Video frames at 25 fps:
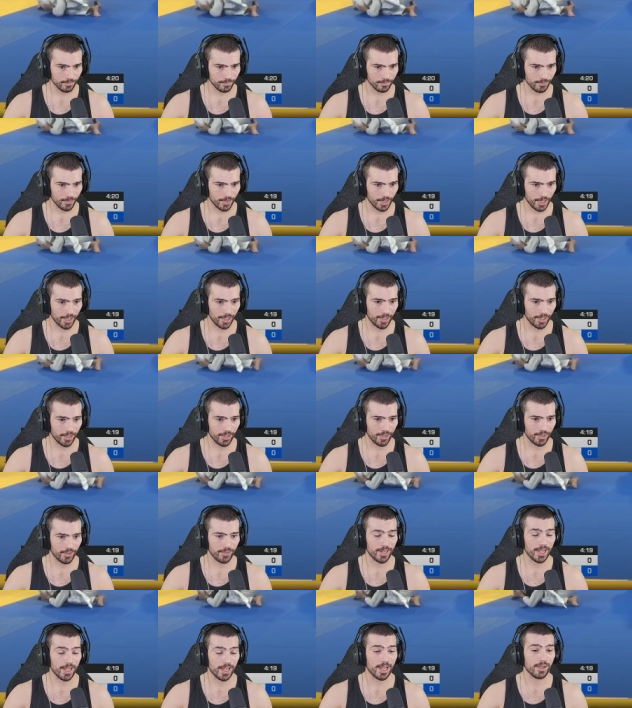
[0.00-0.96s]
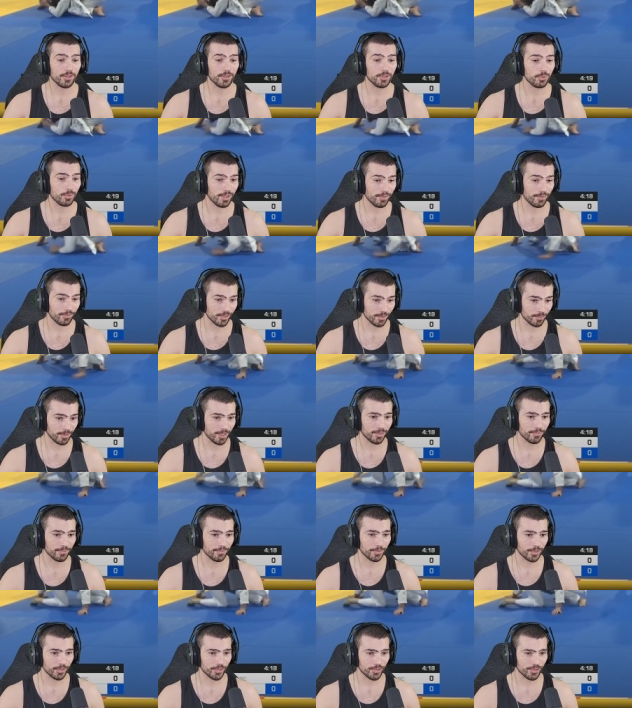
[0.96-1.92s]
There, now you have some
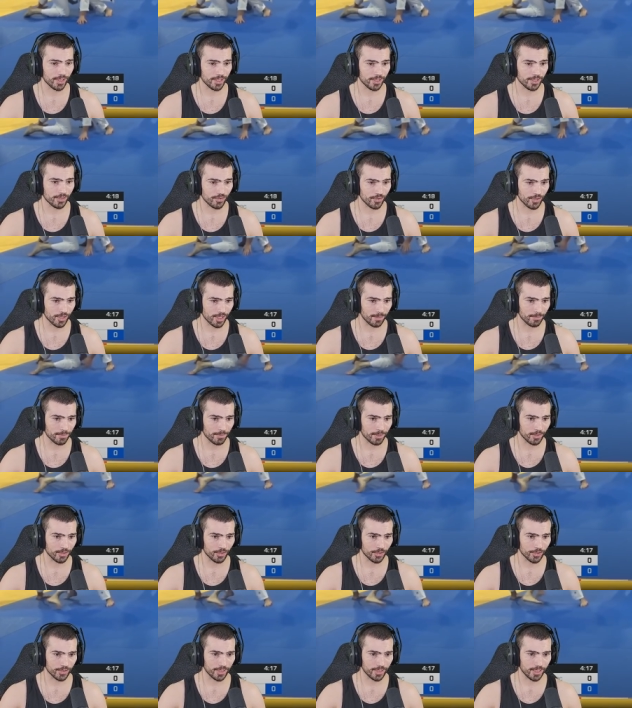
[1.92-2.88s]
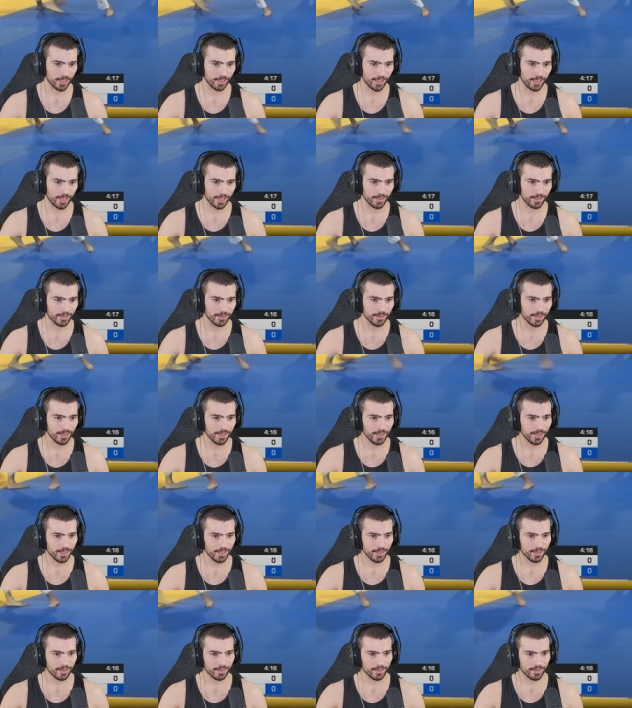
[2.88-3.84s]
leverage. Nice job on hooking that leg.
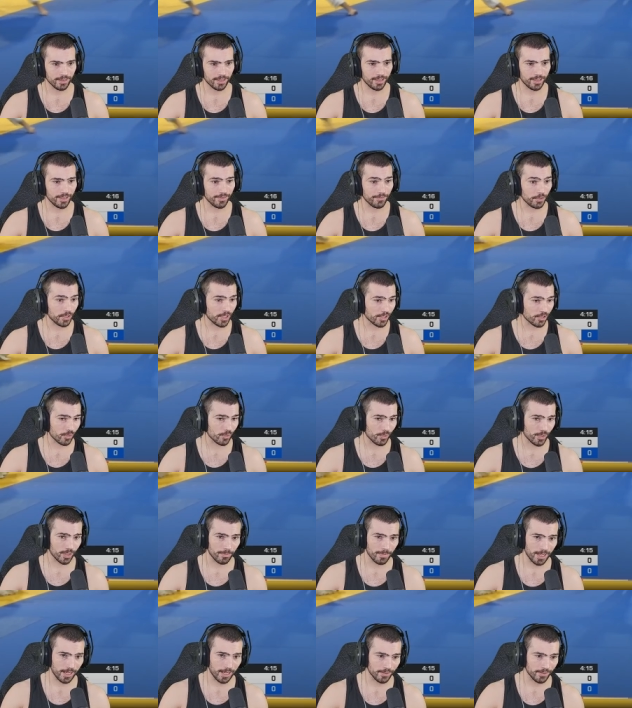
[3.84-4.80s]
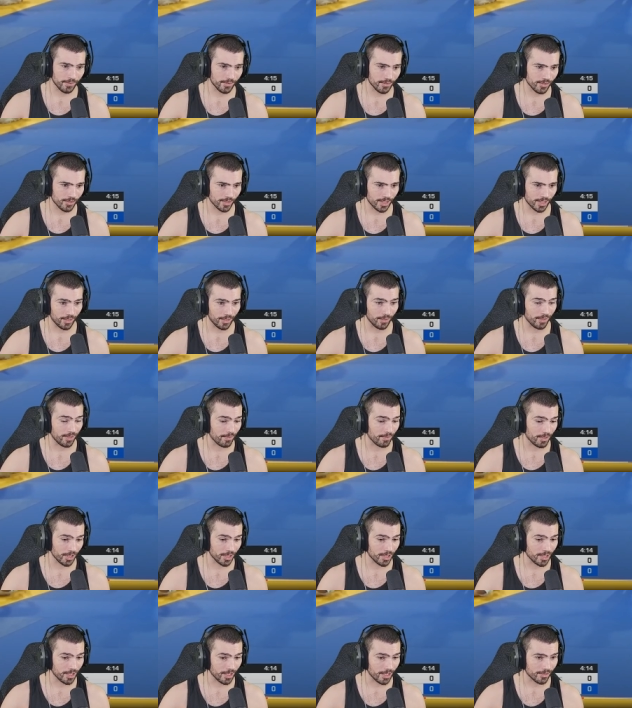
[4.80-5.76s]
And if you guys go out of bounds, I don't even
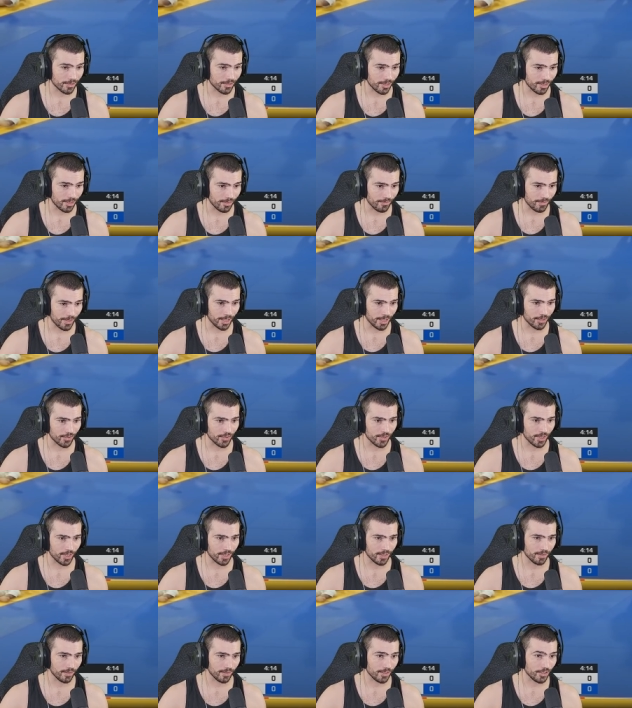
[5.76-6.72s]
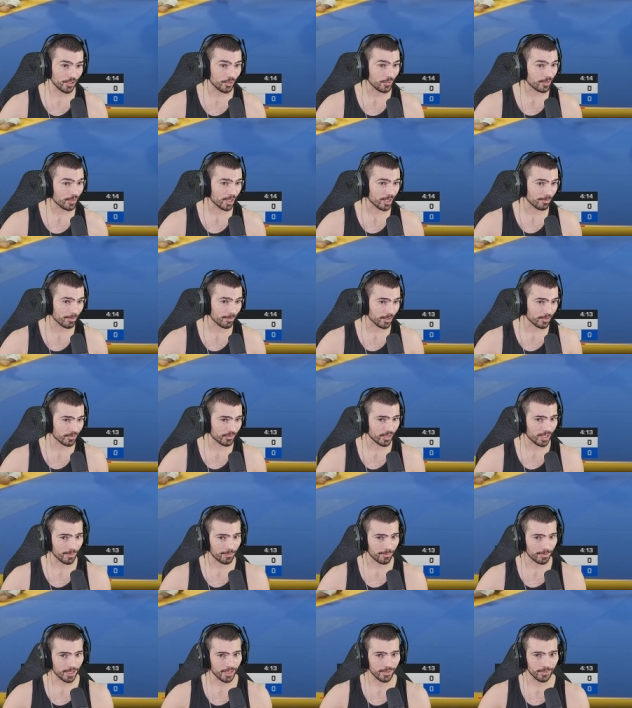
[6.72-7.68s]
think he gets an advantage there. And you ended up on
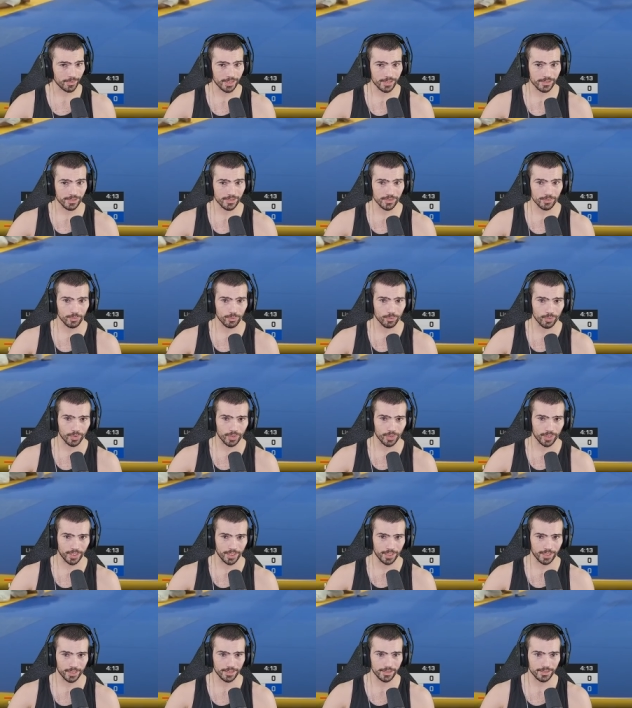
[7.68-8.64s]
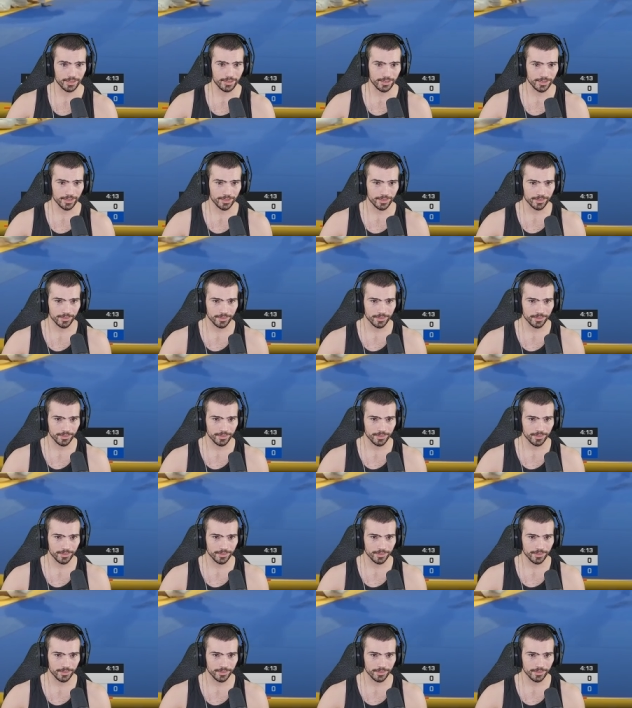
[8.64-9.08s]
top anyways. What?